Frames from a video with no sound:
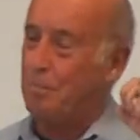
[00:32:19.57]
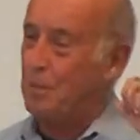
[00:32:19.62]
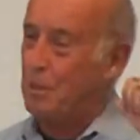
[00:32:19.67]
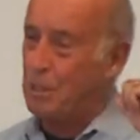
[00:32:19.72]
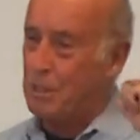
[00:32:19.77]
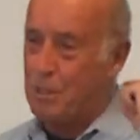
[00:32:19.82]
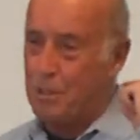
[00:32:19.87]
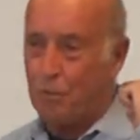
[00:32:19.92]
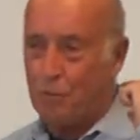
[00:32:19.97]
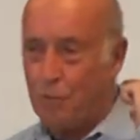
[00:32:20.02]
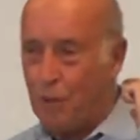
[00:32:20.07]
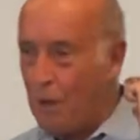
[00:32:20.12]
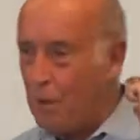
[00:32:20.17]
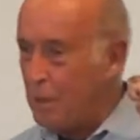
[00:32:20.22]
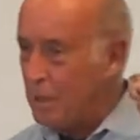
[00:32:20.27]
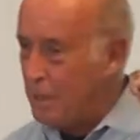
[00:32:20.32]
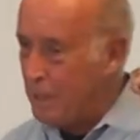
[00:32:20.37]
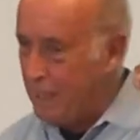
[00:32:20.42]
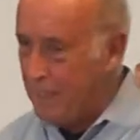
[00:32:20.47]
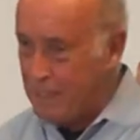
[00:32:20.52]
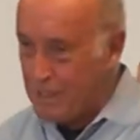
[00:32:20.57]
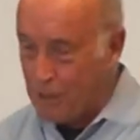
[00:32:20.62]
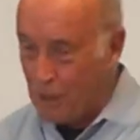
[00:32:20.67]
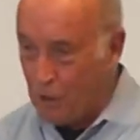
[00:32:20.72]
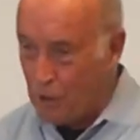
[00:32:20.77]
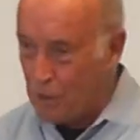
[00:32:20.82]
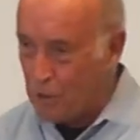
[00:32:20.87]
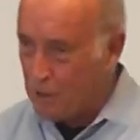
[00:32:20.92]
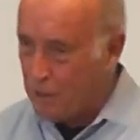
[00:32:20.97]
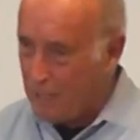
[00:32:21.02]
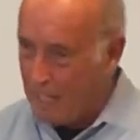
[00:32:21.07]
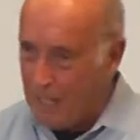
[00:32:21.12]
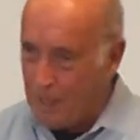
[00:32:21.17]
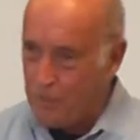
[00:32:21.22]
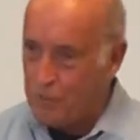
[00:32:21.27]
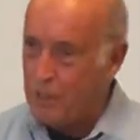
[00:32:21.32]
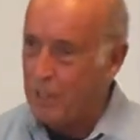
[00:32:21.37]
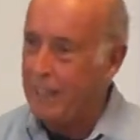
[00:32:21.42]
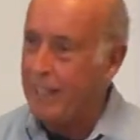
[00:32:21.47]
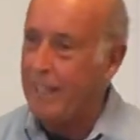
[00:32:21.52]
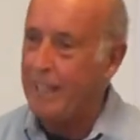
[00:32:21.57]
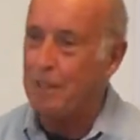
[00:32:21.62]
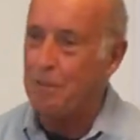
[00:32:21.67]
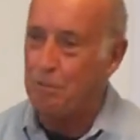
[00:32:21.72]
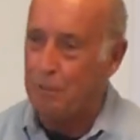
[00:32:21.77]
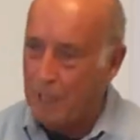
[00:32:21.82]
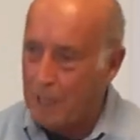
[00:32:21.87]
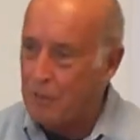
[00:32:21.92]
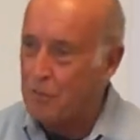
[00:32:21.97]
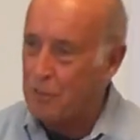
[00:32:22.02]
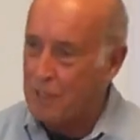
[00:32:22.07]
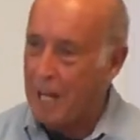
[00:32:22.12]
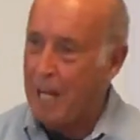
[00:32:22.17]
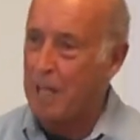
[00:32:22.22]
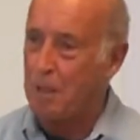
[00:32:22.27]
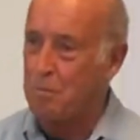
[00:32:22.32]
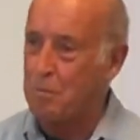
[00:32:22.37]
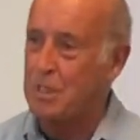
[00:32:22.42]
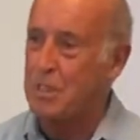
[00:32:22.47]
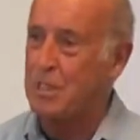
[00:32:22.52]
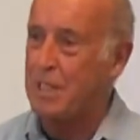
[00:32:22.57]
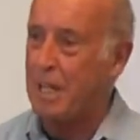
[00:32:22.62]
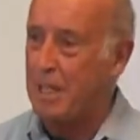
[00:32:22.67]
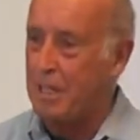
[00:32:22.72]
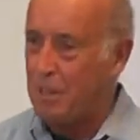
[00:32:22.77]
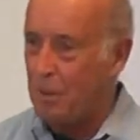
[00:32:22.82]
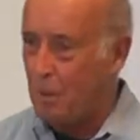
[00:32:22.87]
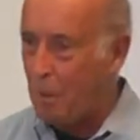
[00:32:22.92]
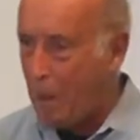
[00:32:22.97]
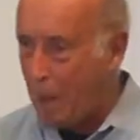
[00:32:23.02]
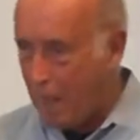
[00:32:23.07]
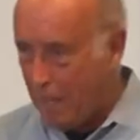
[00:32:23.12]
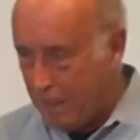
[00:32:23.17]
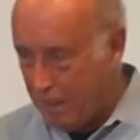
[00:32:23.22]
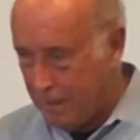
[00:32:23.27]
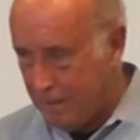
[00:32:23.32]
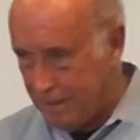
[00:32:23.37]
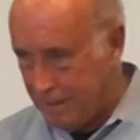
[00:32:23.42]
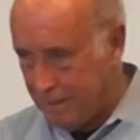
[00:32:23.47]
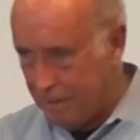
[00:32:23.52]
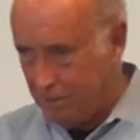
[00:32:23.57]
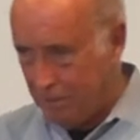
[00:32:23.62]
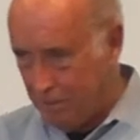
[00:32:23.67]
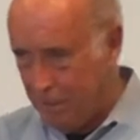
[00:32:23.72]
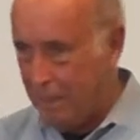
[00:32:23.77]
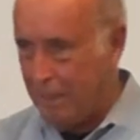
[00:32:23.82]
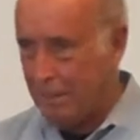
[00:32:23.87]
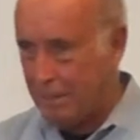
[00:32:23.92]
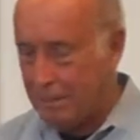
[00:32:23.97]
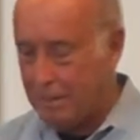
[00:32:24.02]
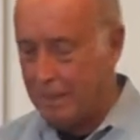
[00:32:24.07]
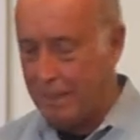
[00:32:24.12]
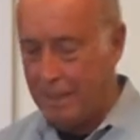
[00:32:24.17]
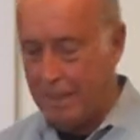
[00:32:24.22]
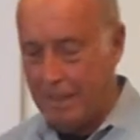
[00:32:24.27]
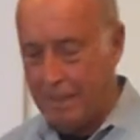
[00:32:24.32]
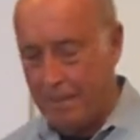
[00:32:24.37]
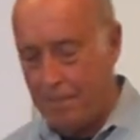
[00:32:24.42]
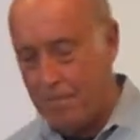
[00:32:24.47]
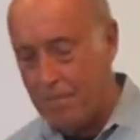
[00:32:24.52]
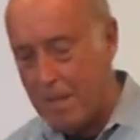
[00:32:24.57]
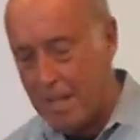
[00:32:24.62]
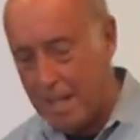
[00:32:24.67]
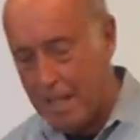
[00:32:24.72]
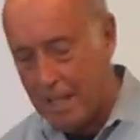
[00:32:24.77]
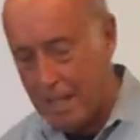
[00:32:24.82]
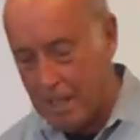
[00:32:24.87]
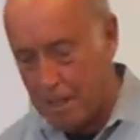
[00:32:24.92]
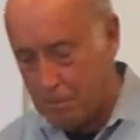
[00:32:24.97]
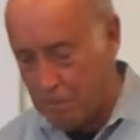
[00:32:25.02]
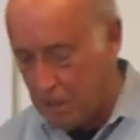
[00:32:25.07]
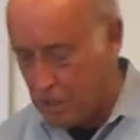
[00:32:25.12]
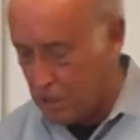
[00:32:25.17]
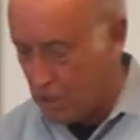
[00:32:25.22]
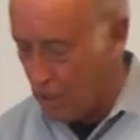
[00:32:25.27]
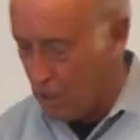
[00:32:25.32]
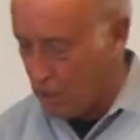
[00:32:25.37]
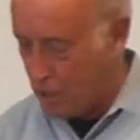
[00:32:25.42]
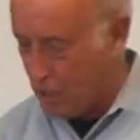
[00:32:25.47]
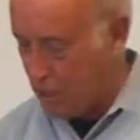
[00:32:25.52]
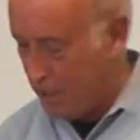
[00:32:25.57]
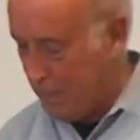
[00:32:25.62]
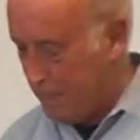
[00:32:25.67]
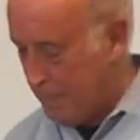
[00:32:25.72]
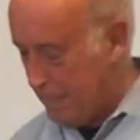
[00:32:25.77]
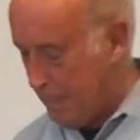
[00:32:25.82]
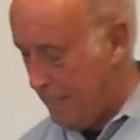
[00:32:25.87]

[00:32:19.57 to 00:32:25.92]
was devoting his whole life to getting rid of dogmas and do uh, real um, uh, research.